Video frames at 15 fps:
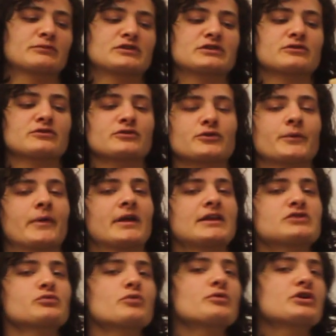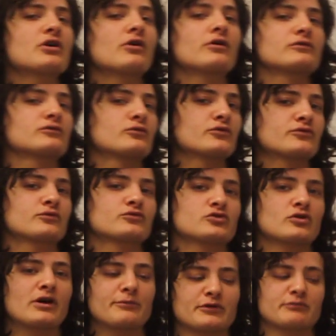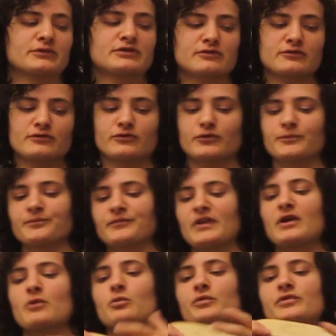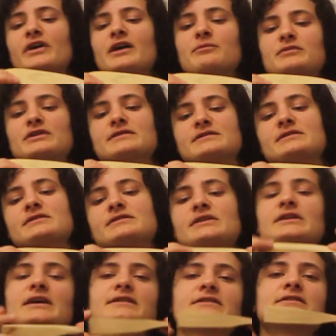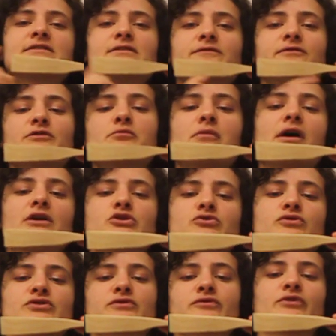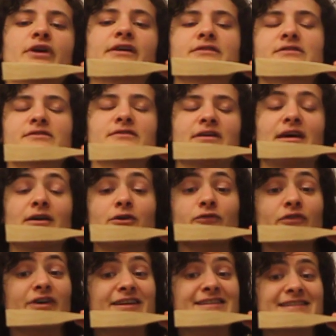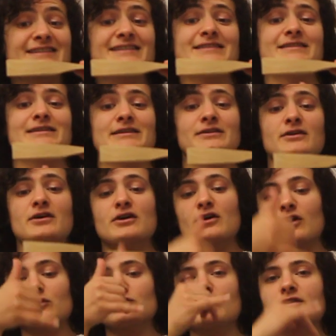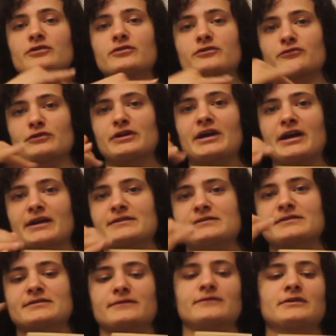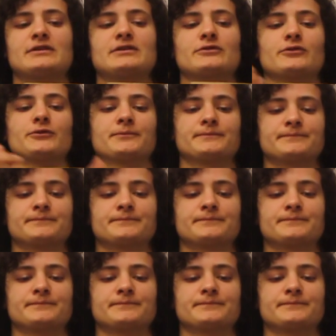material. It's what we call an orthotropic material. What that means is it has a different modulus of elasticity along the three axes of the heel.